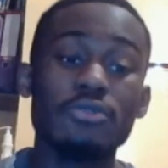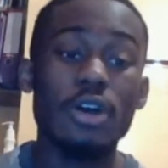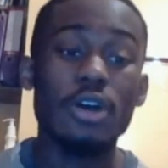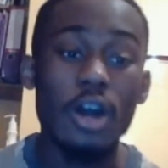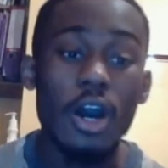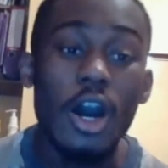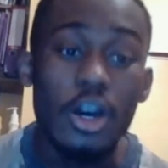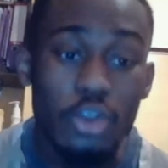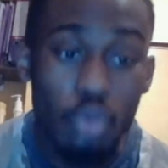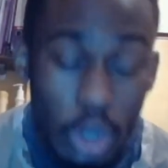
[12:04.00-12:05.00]
Lashon
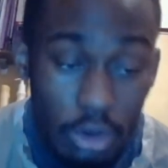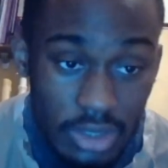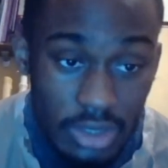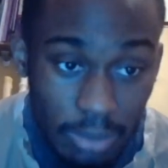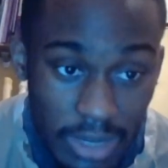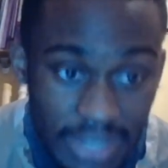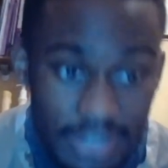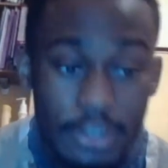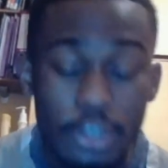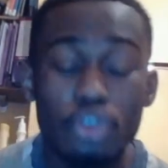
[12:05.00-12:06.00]
Kodesh not
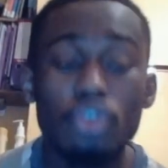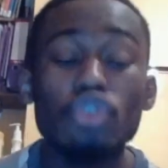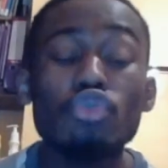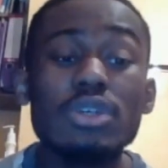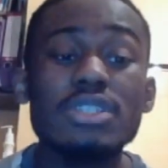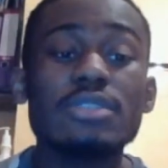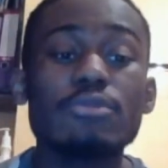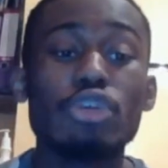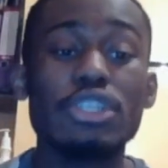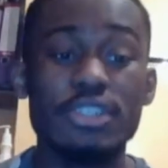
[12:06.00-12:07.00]
much different but we go
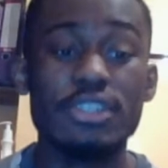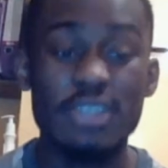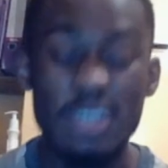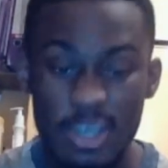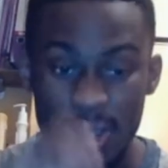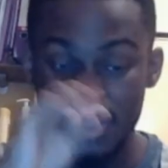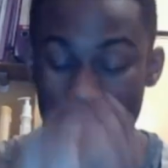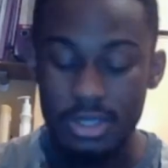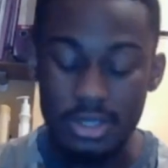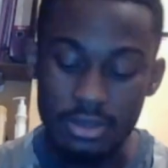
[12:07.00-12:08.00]
by that because that's the true
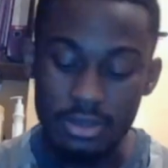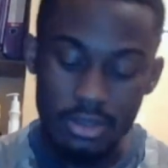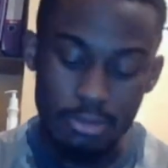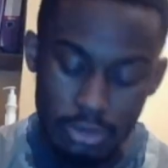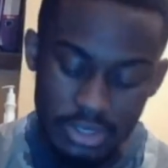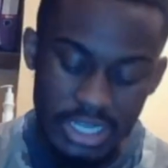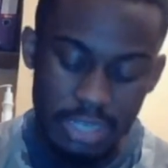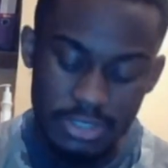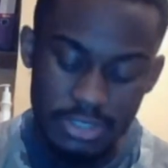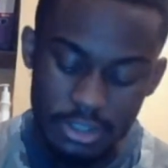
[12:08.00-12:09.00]
Hebrew
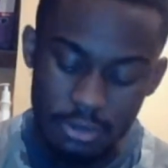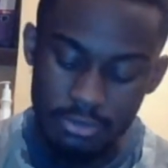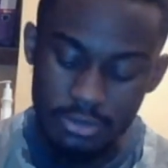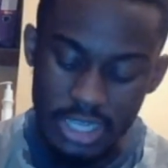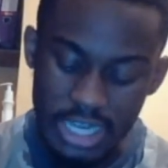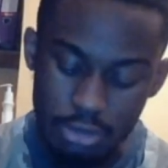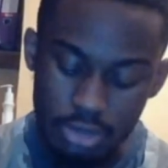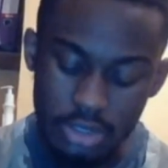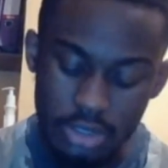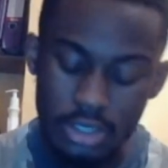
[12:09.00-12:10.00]
Bereshith Alachayam
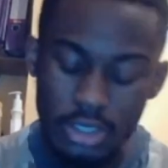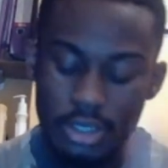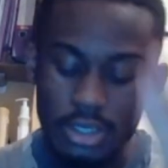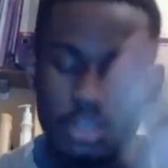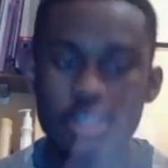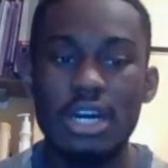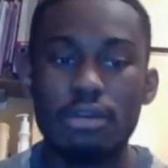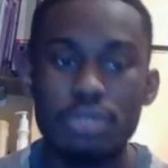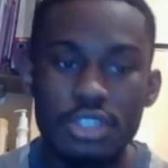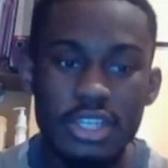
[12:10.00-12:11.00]
which means in the
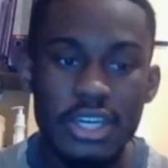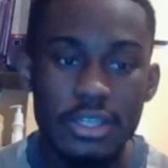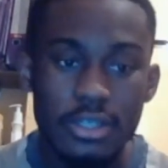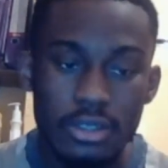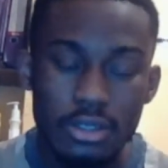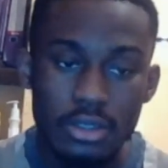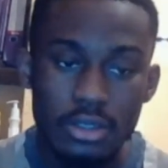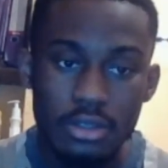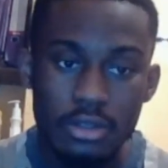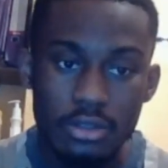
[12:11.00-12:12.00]
beginning the
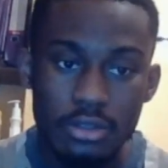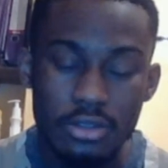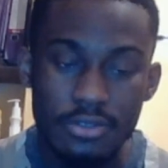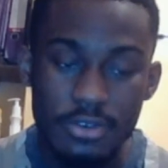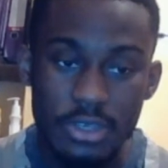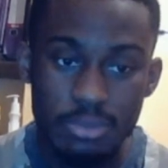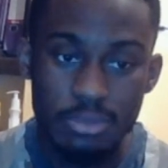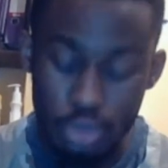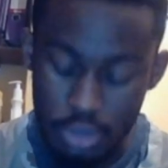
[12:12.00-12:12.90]
powers created